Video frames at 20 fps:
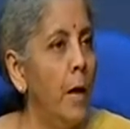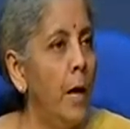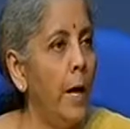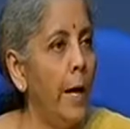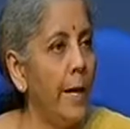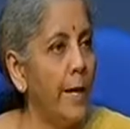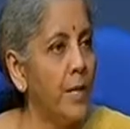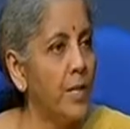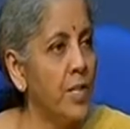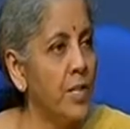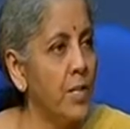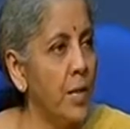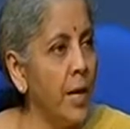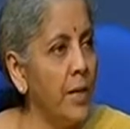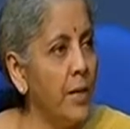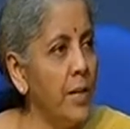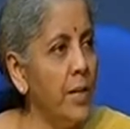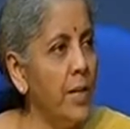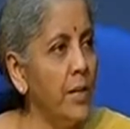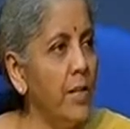I had
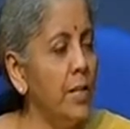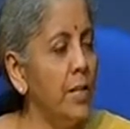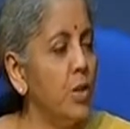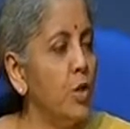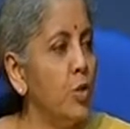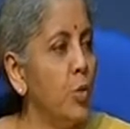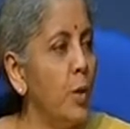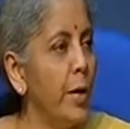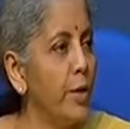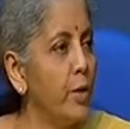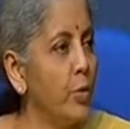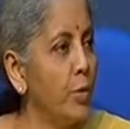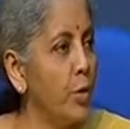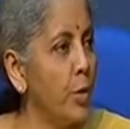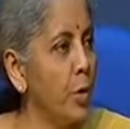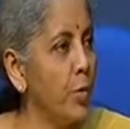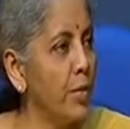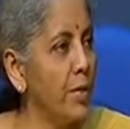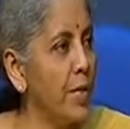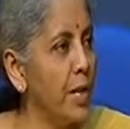started it in July
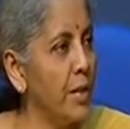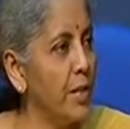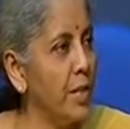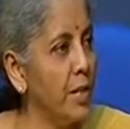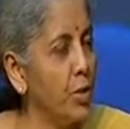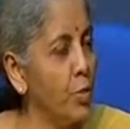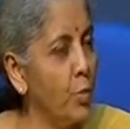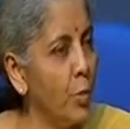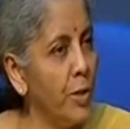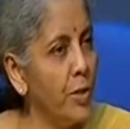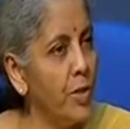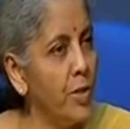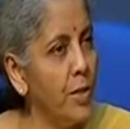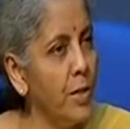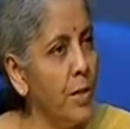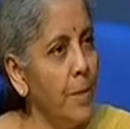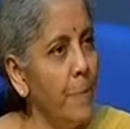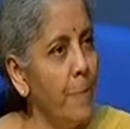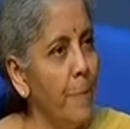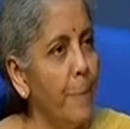
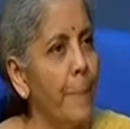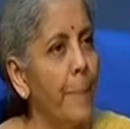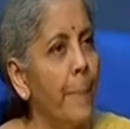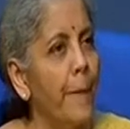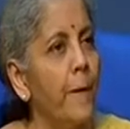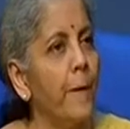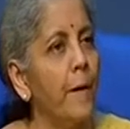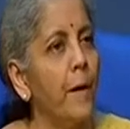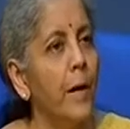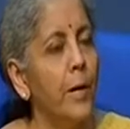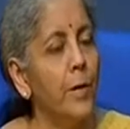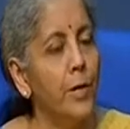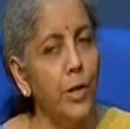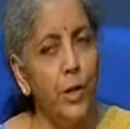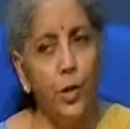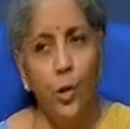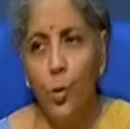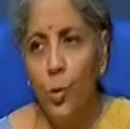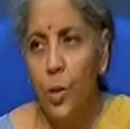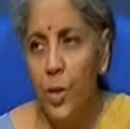2019-20,
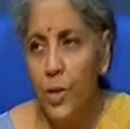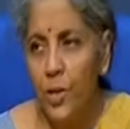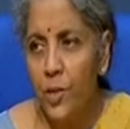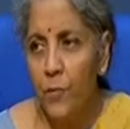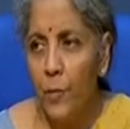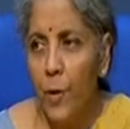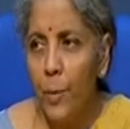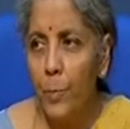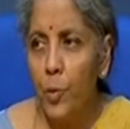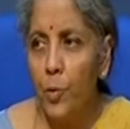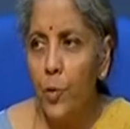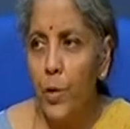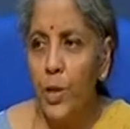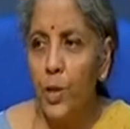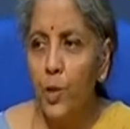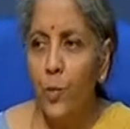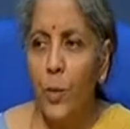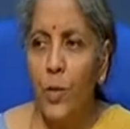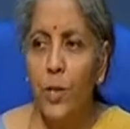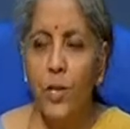continued it in February
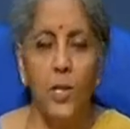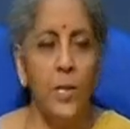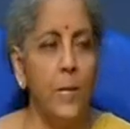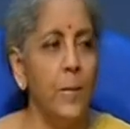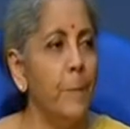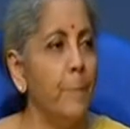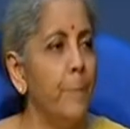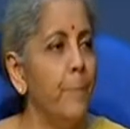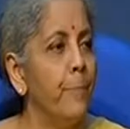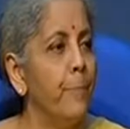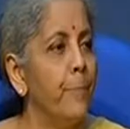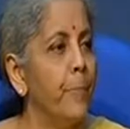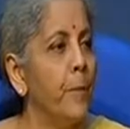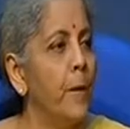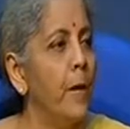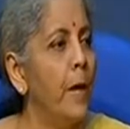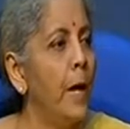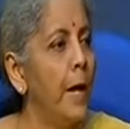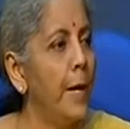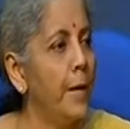20,
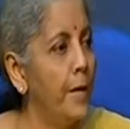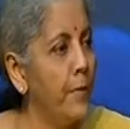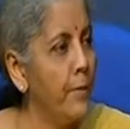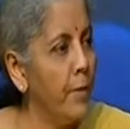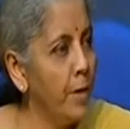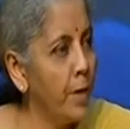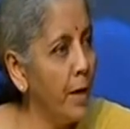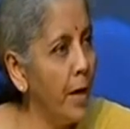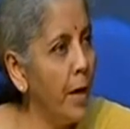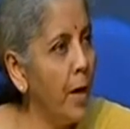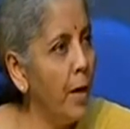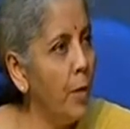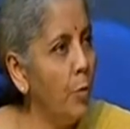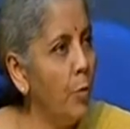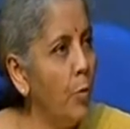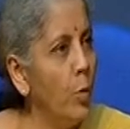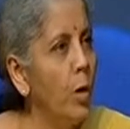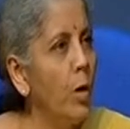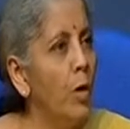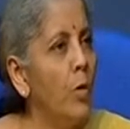and even
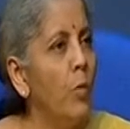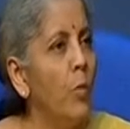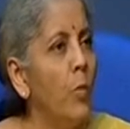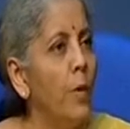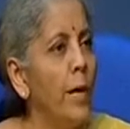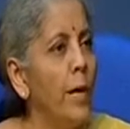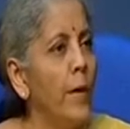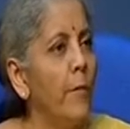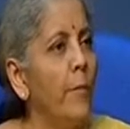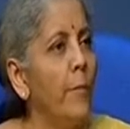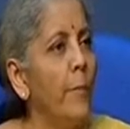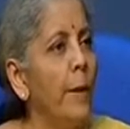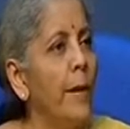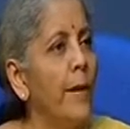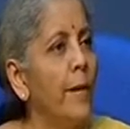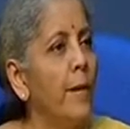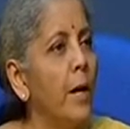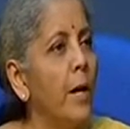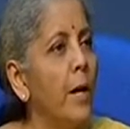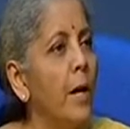now we have
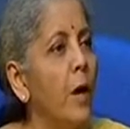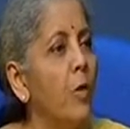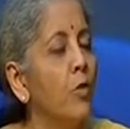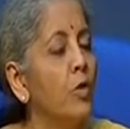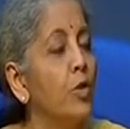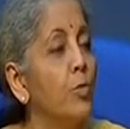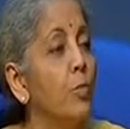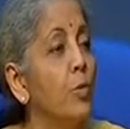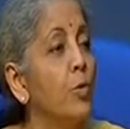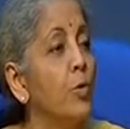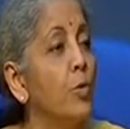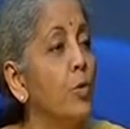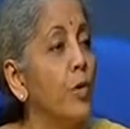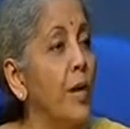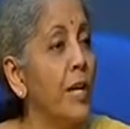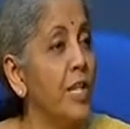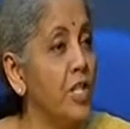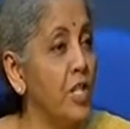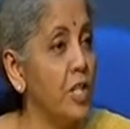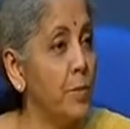made accounts more
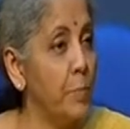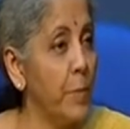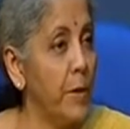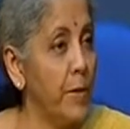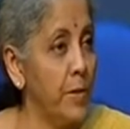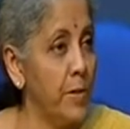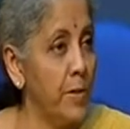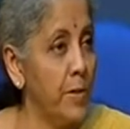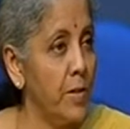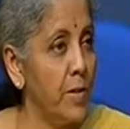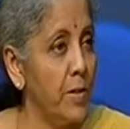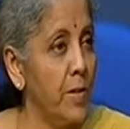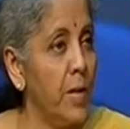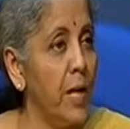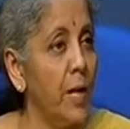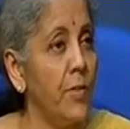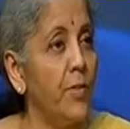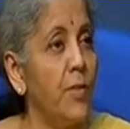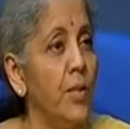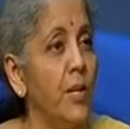transparent.
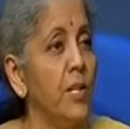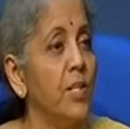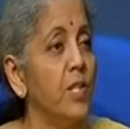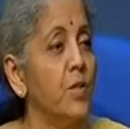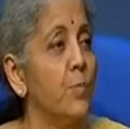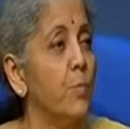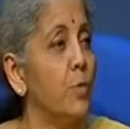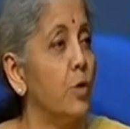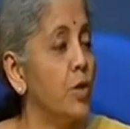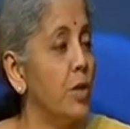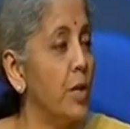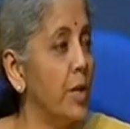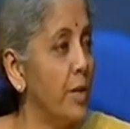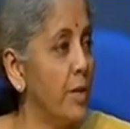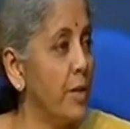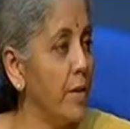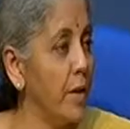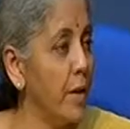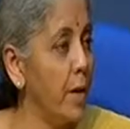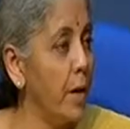Nothing is pushed
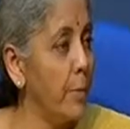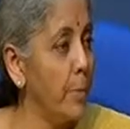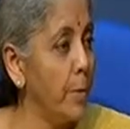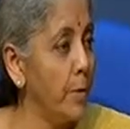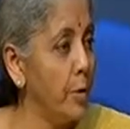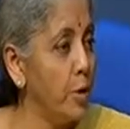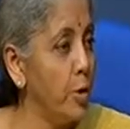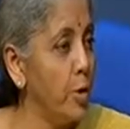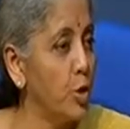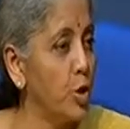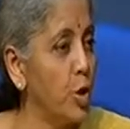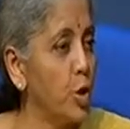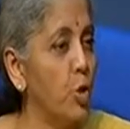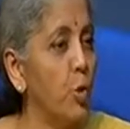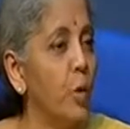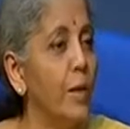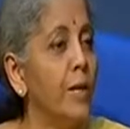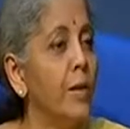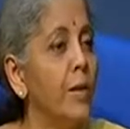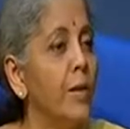under the carpet. You're
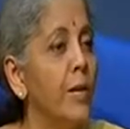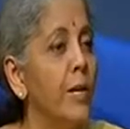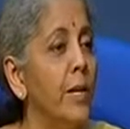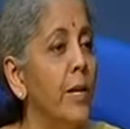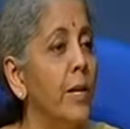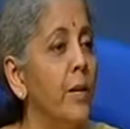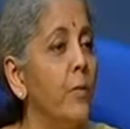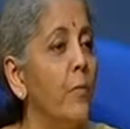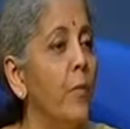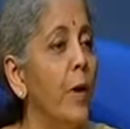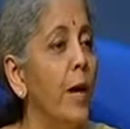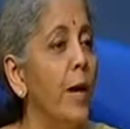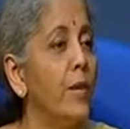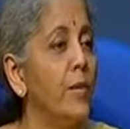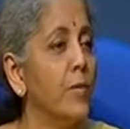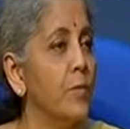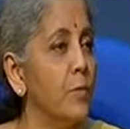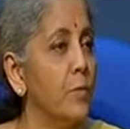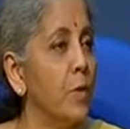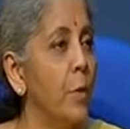showing clearly
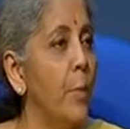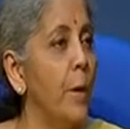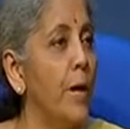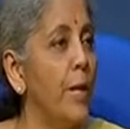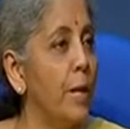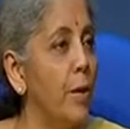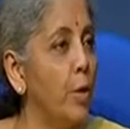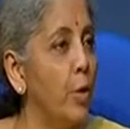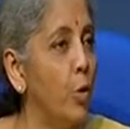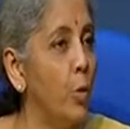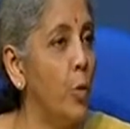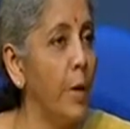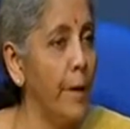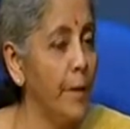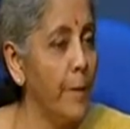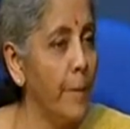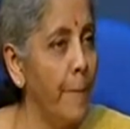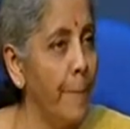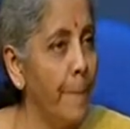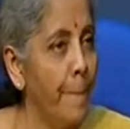where's the money going.